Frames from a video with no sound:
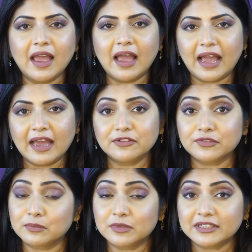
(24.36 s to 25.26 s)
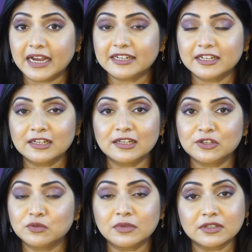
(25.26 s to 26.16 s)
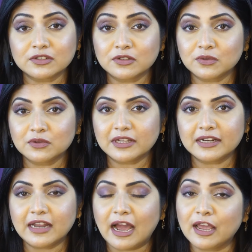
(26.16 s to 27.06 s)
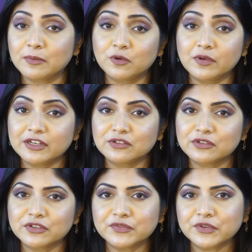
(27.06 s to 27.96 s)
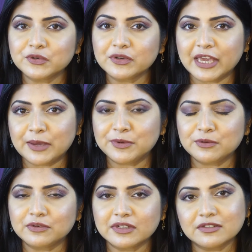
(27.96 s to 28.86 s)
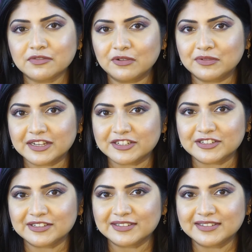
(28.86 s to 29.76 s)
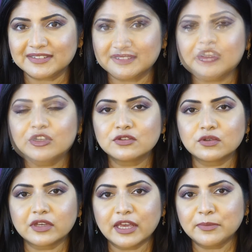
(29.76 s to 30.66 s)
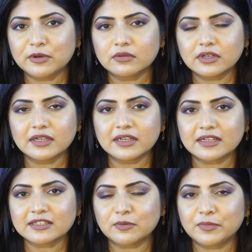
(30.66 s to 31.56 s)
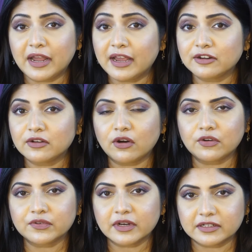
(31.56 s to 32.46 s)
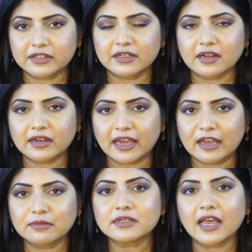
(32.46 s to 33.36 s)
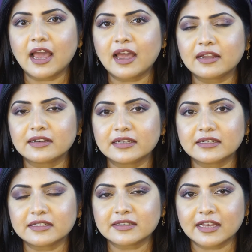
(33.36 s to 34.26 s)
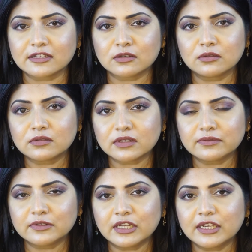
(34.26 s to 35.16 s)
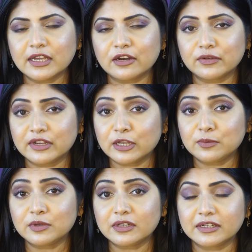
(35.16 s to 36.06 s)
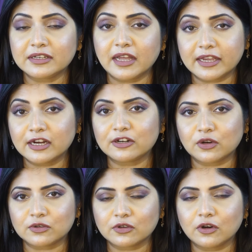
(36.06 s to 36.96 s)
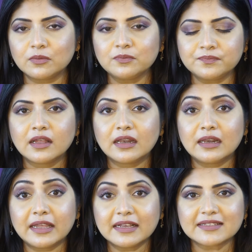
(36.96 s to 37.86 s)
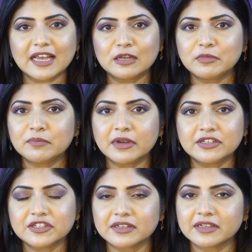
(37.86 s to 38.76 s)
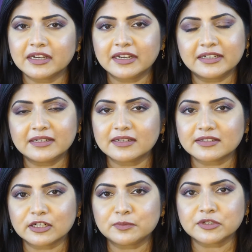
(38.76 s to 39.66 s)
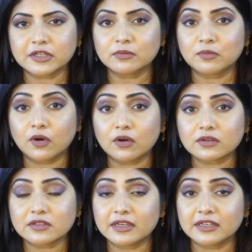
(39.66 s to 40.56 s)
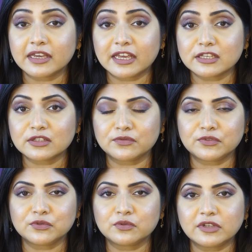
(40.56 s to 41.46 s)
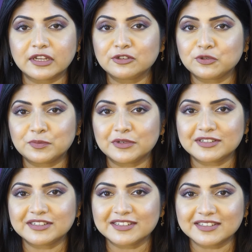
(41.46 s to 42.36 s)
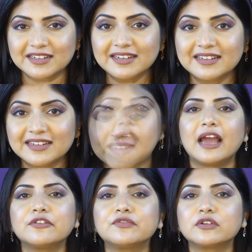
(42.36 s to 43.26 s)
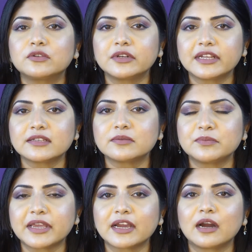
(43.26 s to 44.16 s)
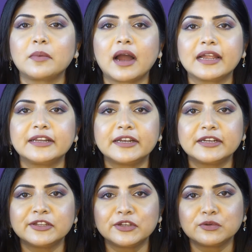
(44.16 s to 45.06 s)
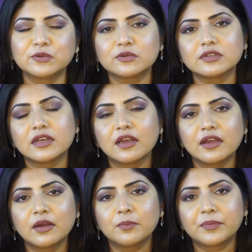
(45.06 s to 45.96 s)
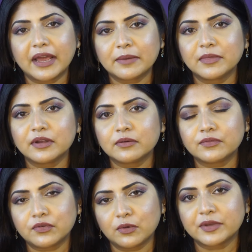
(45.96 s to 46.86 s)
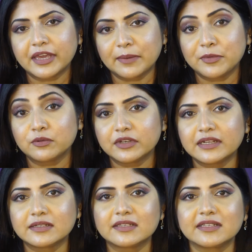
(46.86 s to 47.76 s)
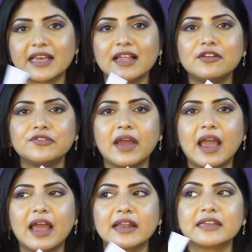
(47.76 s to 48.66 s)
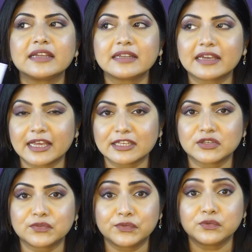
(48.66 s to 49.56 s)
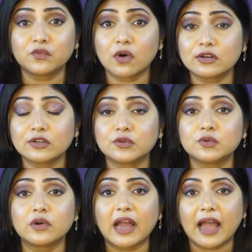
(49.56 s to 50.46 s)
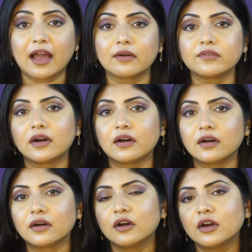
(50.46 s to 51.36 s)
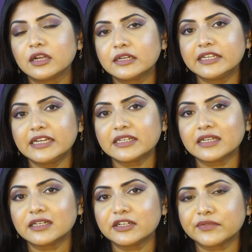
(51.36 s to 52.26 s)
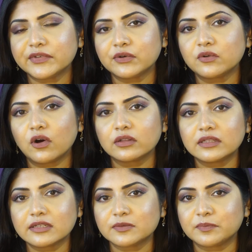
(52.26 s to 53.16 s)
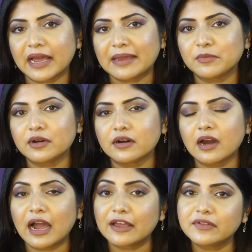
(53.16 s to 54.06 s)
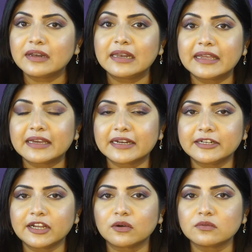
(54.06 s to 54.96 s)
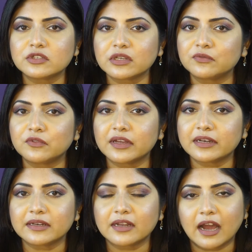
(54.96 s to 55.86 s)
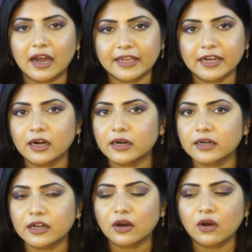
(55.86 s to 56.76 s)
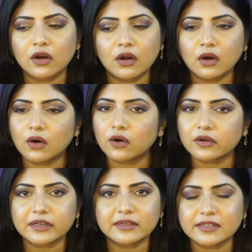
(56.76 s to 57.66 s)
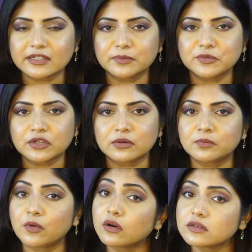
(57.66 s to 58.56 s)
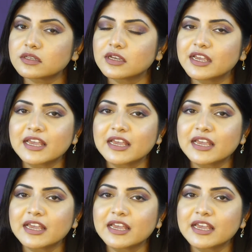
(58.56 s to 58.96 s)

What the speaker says: And from the title you must know that I am going to review K-Beauty's foundation. So K-Beauty is a brand of Katrina Kaif's and it is exclusively available in Nykaa.com. Links I'll be mentioning in description box in case if you tend to purchase it. And for today's makeup I did use primer from K-Beauty itself, and in case if you want to have a detailed review on this primer, I will link it down somewhere in iCard or in description box.